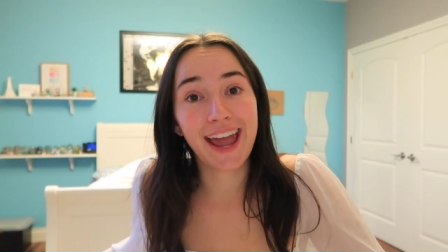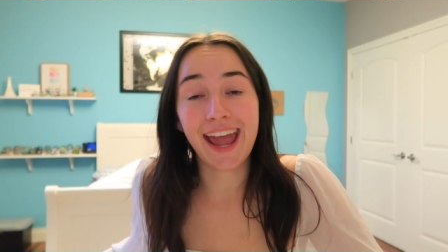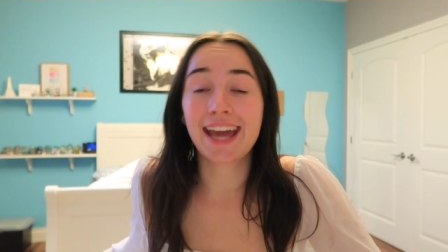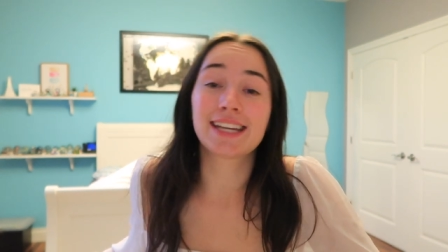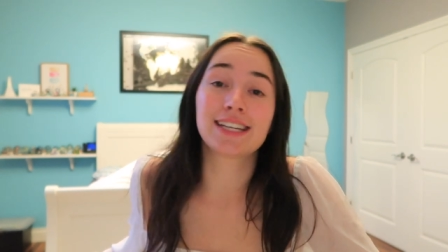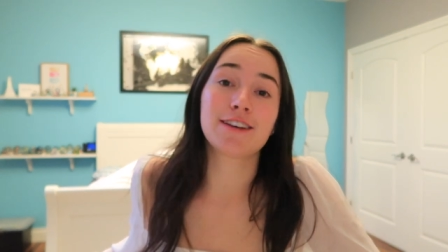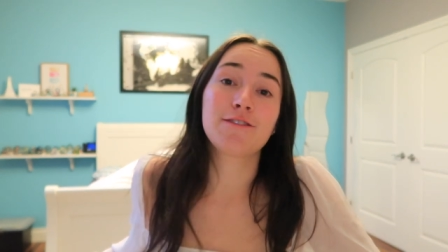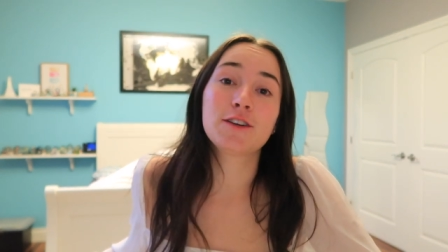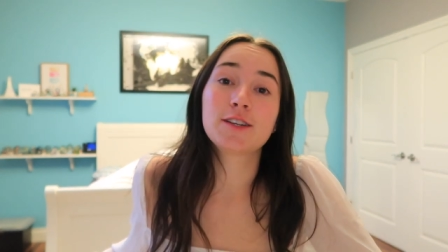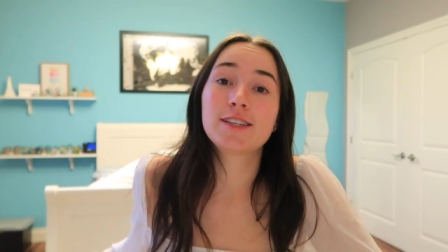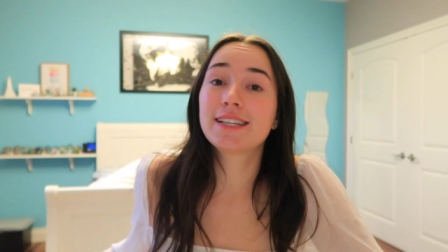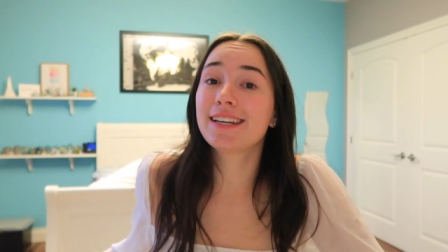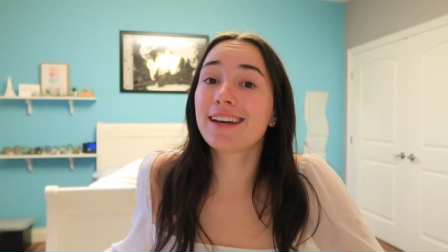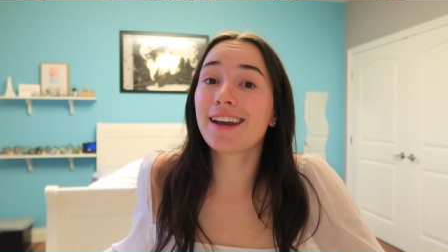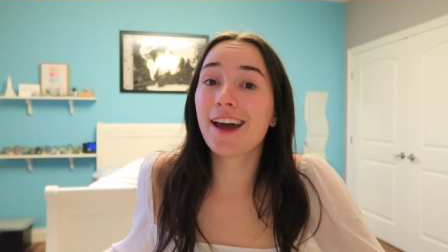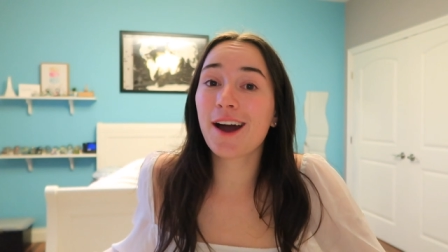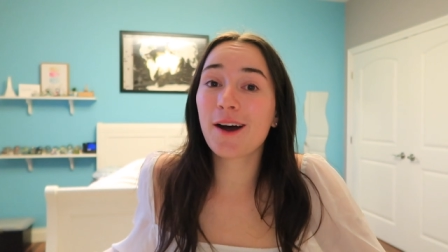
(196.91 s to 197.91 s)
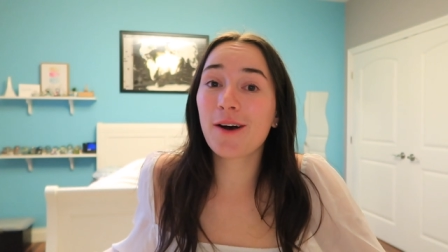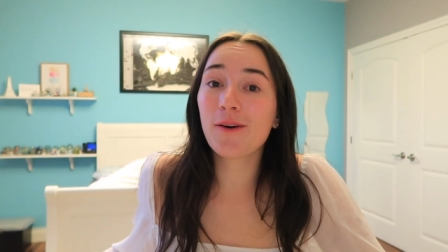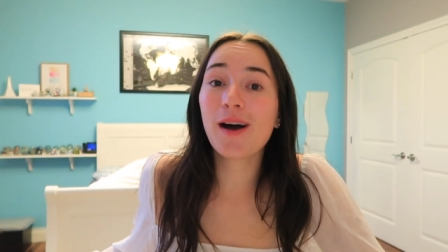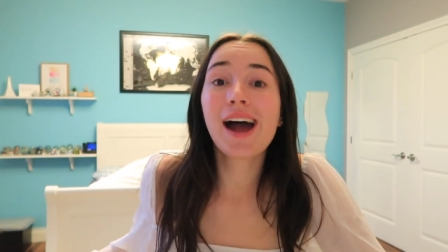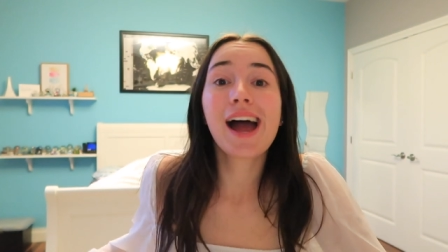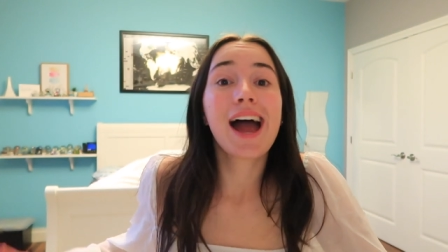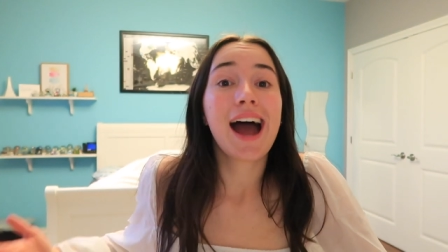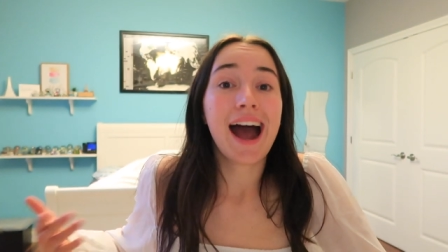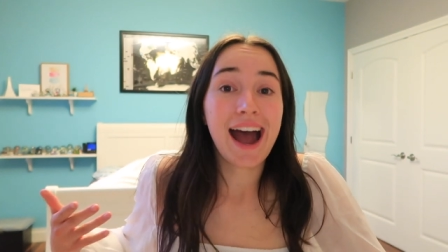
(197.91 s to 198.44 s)
And if you didn't
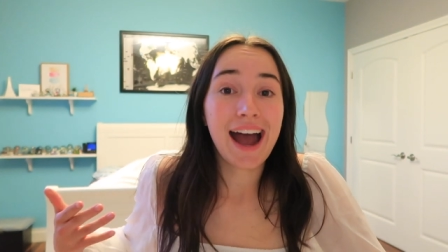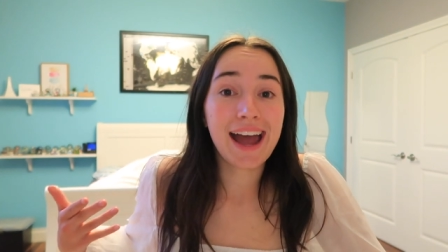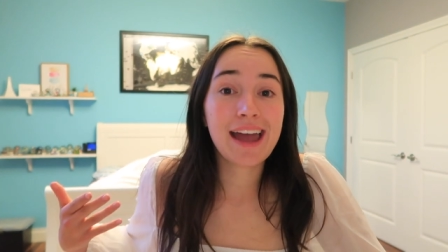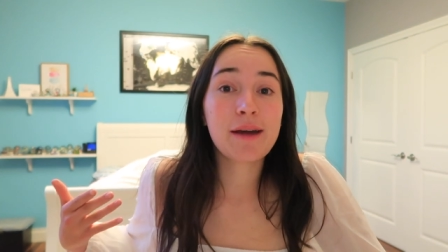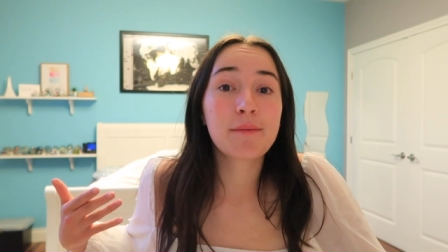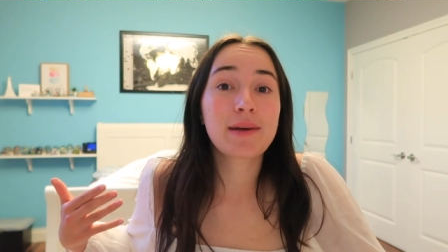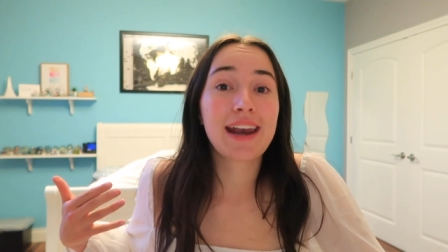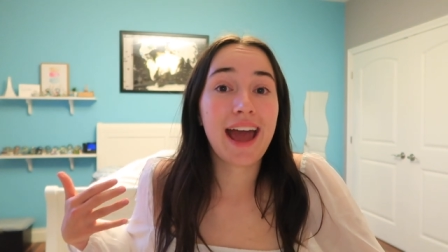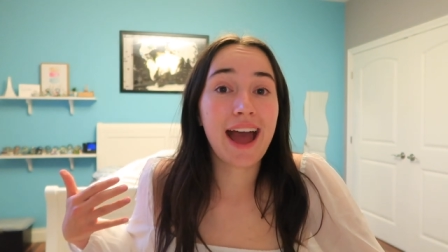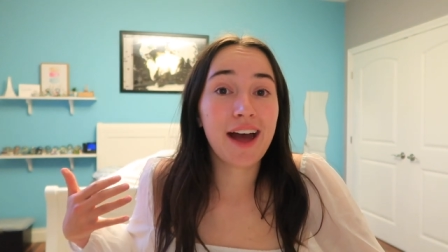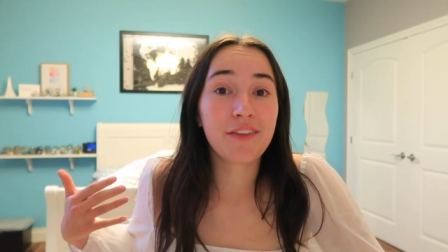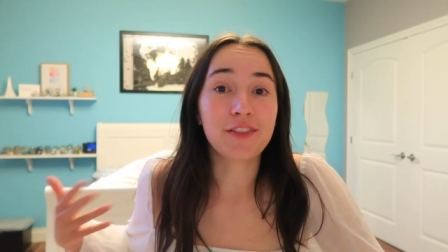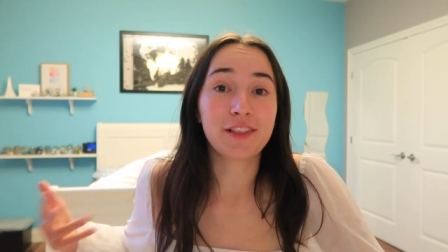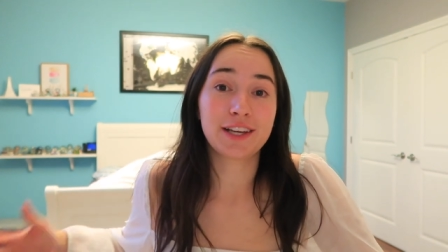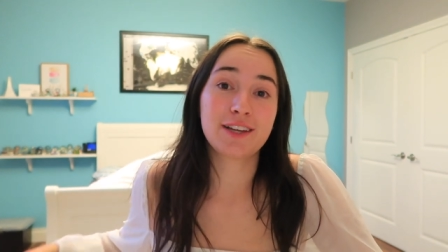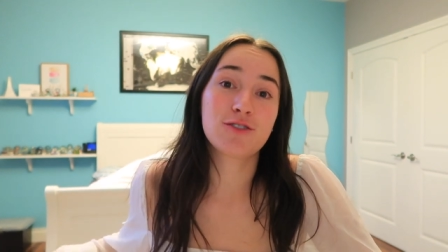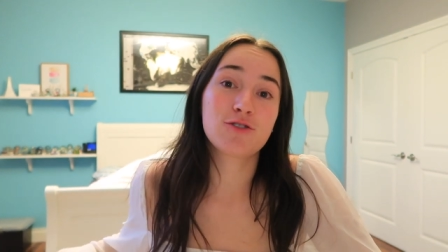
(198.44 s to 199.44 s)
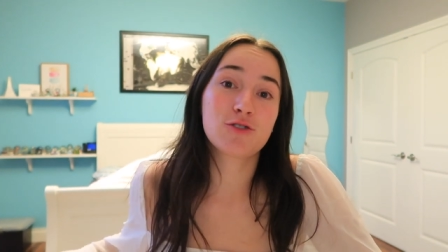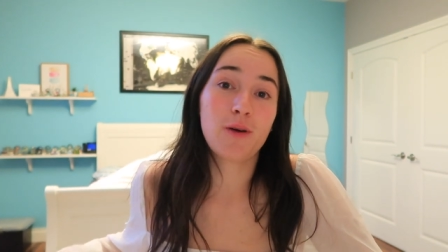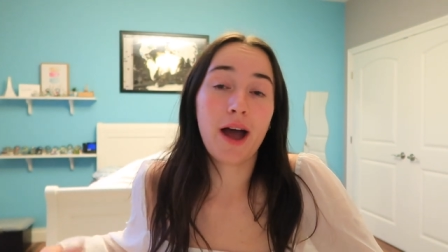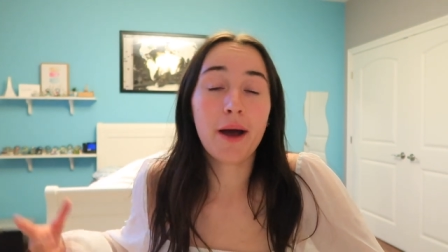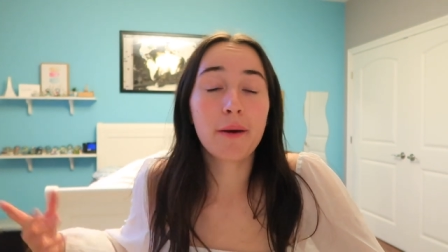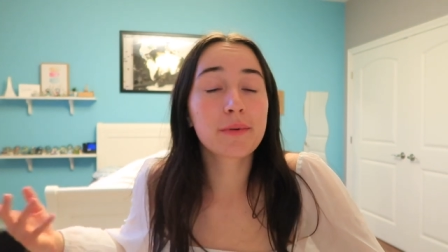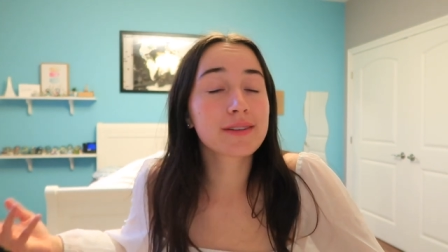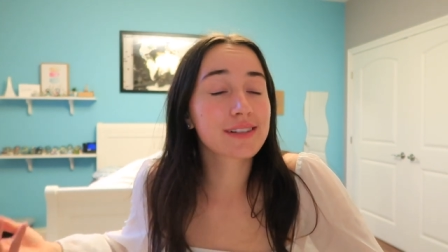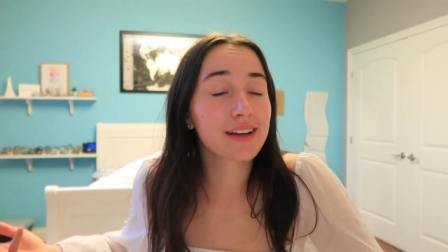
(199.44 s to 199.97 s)
know, I am an athlete. So
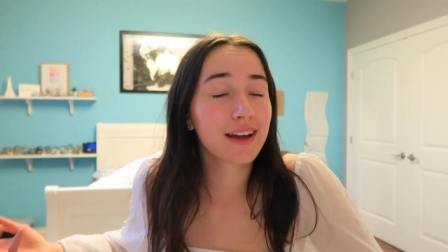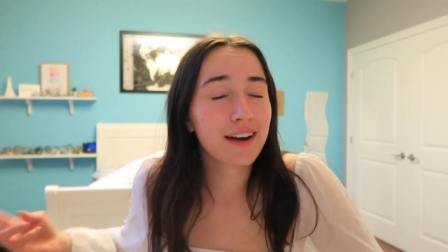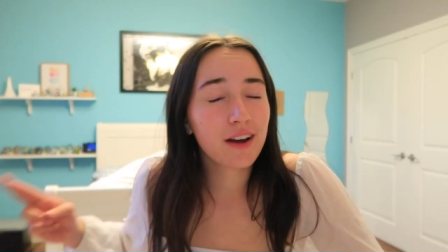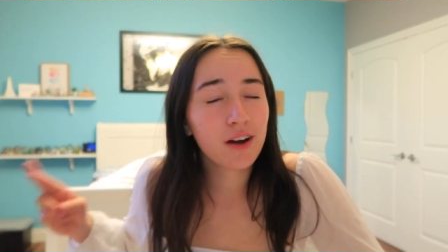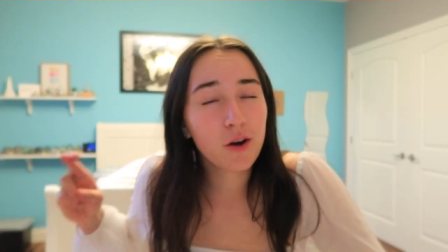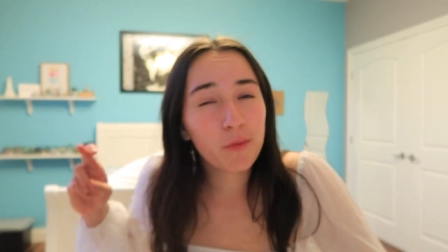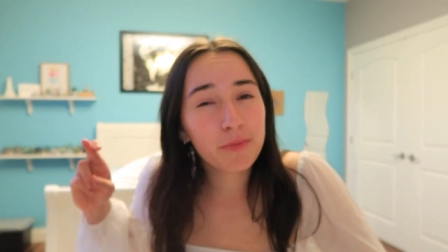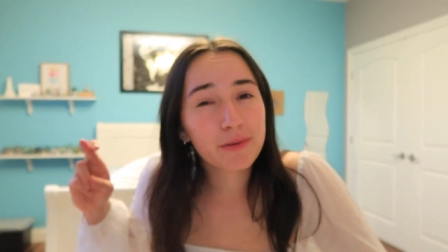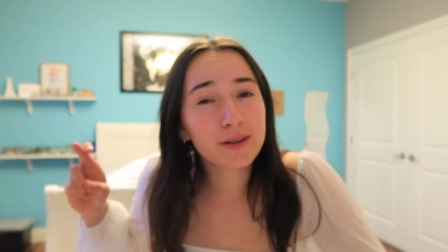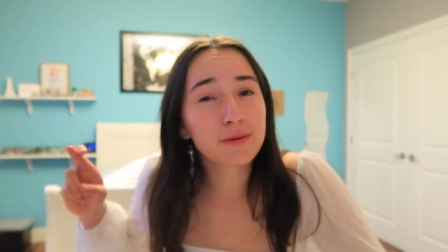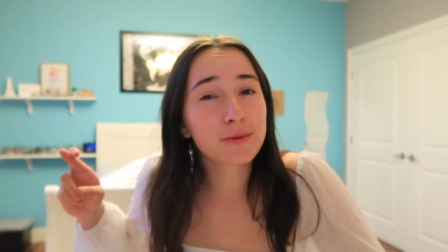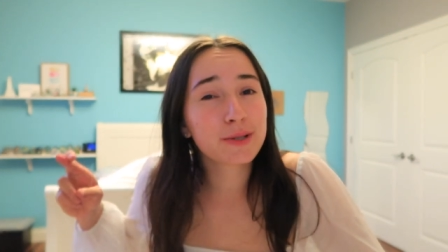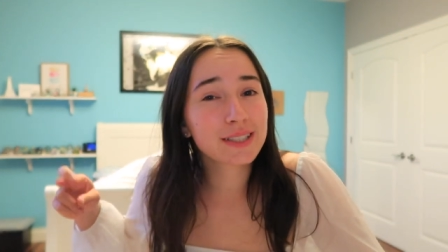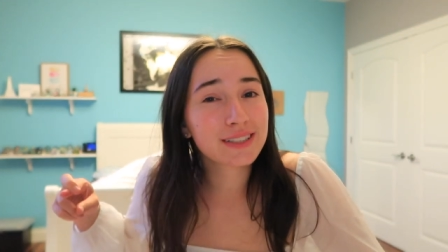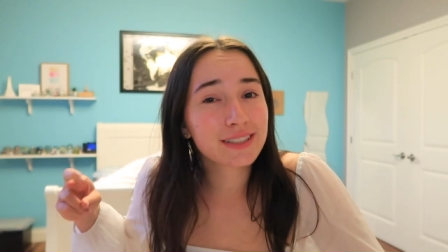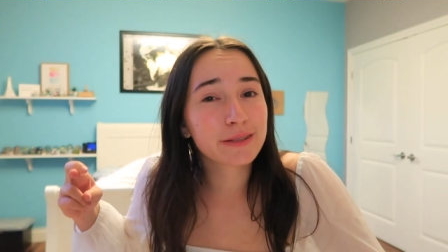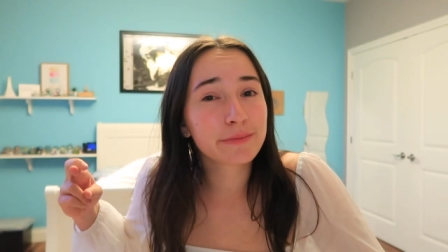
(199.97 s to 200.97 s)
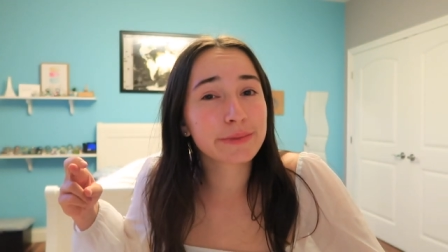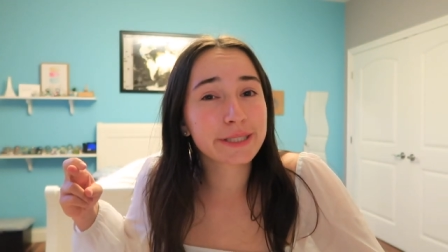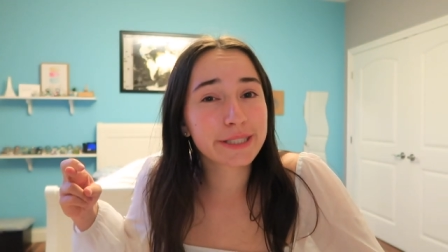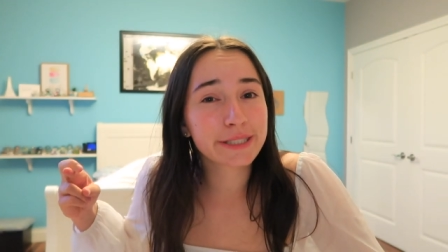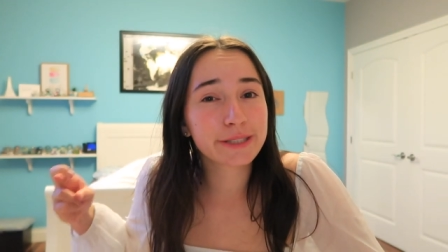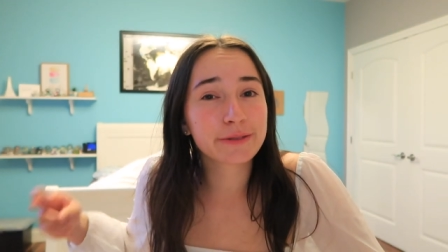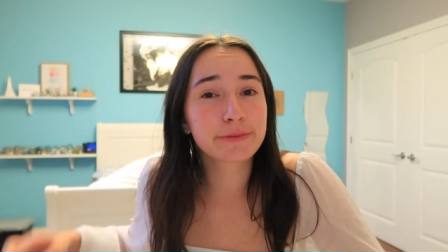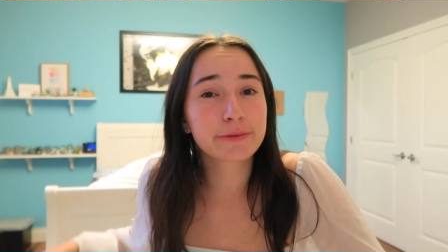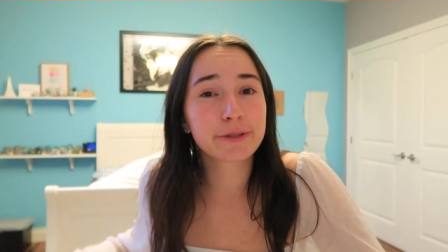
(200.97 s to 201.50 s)
I was kind of hoping to win some of
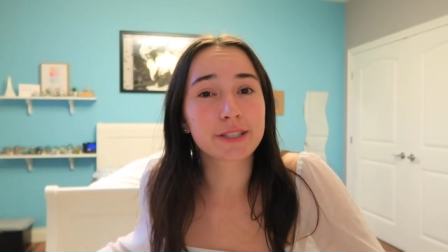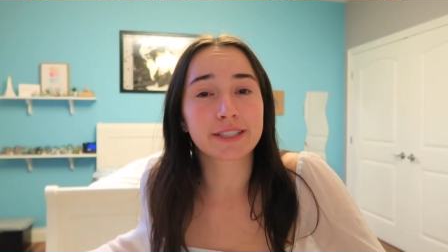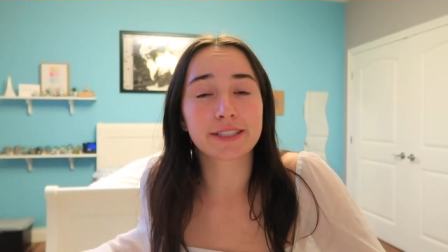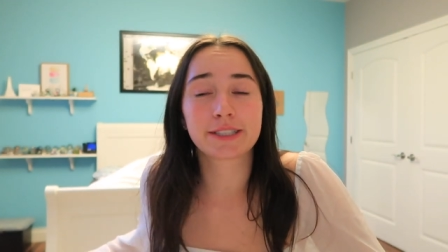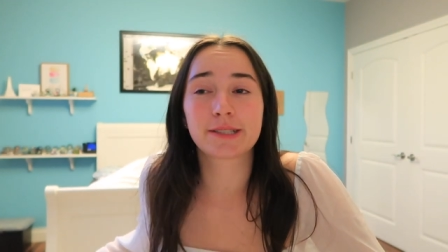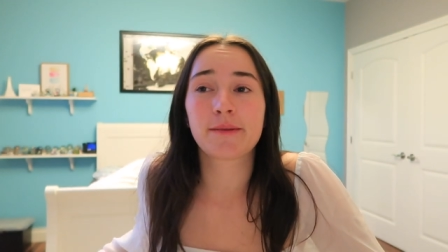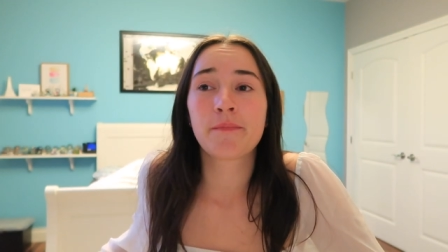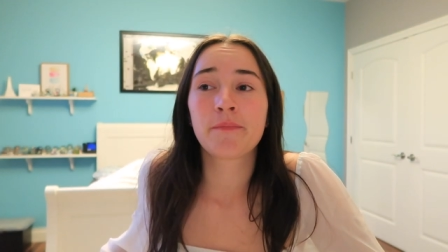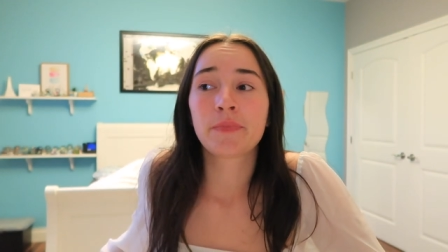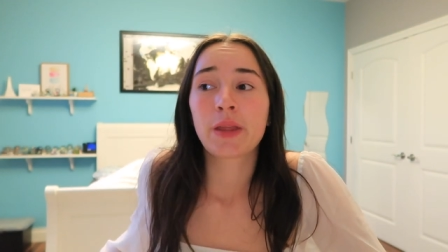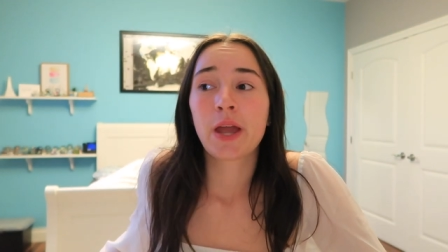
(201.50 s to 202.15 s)
these awards.